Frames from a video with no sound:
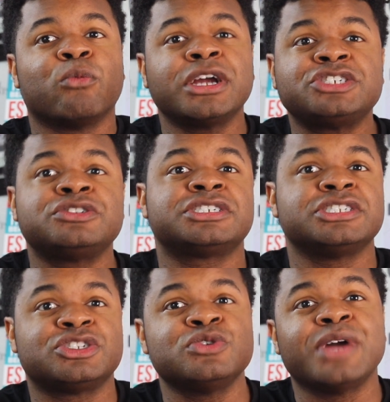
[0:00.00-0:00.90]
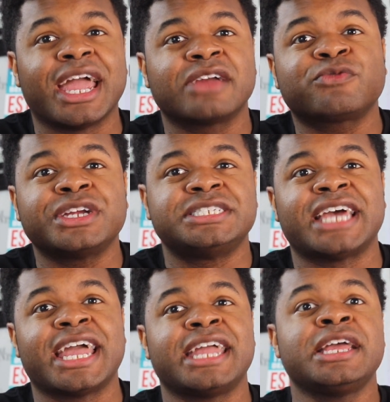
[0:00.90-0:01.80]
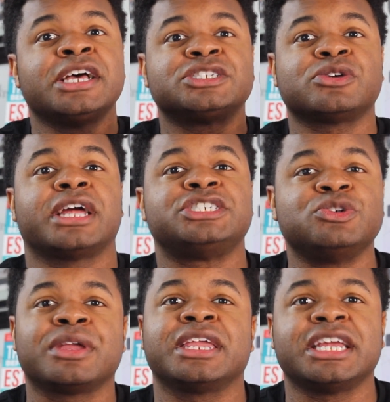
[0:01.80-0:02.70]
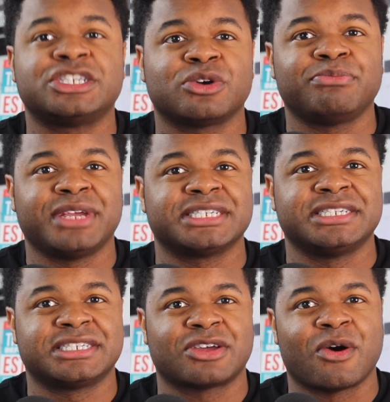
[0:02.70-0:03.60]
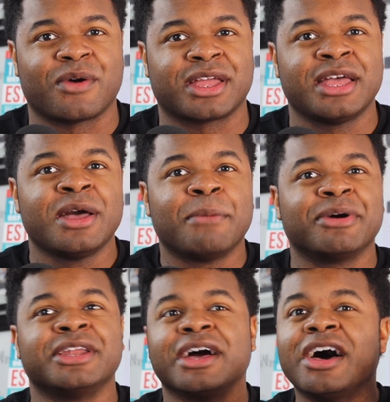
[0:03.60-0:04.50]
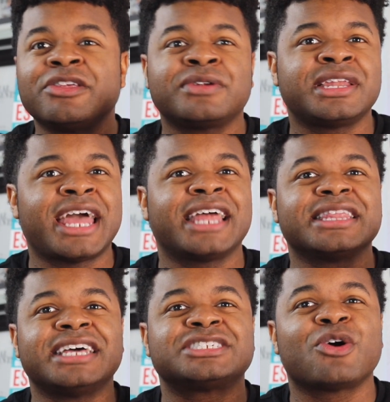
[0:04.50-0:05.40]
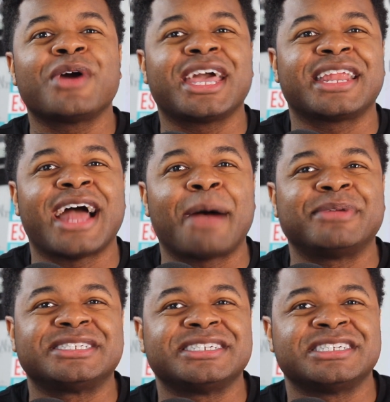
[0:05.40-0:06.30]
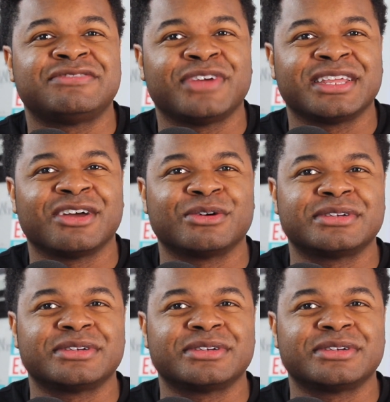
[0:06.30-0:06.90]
what you should do every day so that you can get your business going but other than that let's go ahead and hop into this video